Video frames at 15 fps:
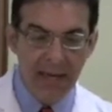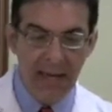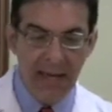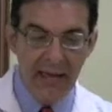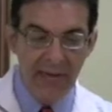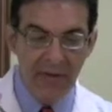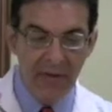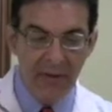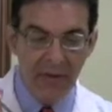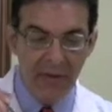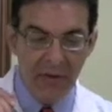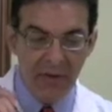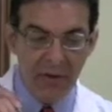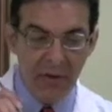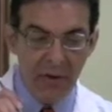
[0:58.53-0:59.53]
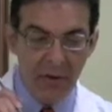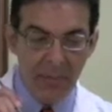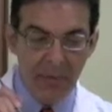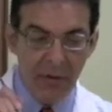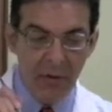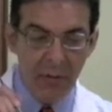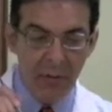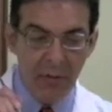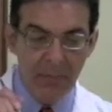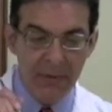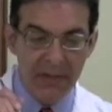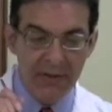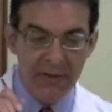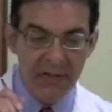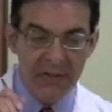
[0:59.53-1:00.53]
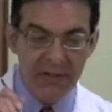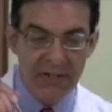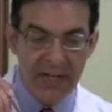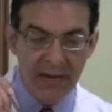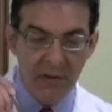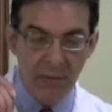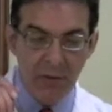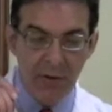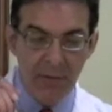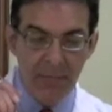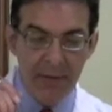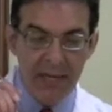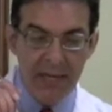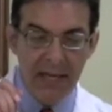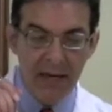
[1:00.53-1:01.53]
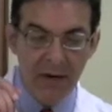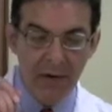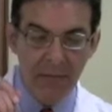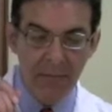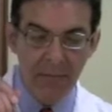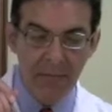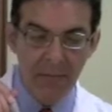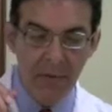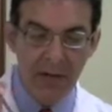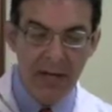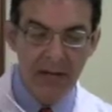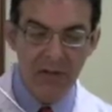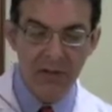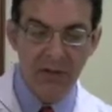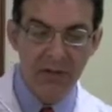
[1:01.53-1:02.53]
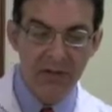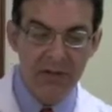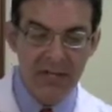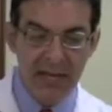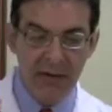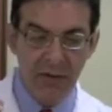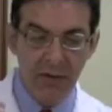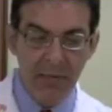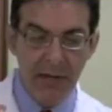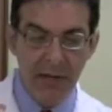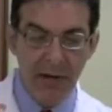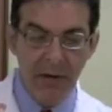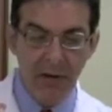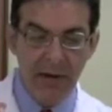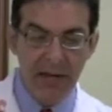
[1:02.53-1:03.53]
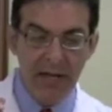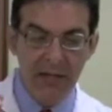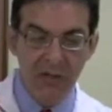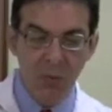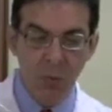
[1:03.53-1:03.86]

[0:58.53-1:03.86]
and then the 3rd bone would be the sacrum here. Okay, so the sacrum here is